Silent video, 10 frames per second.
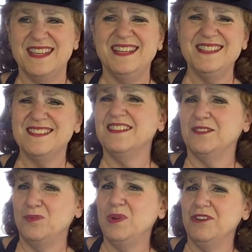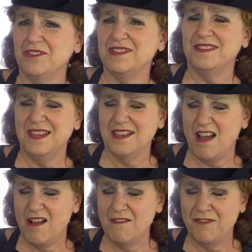it is a little weird to think
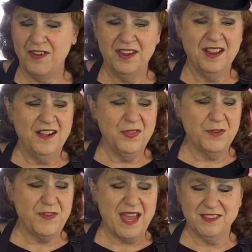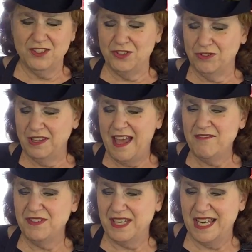of the fact that you're
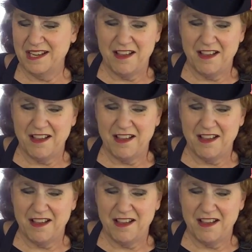leavening.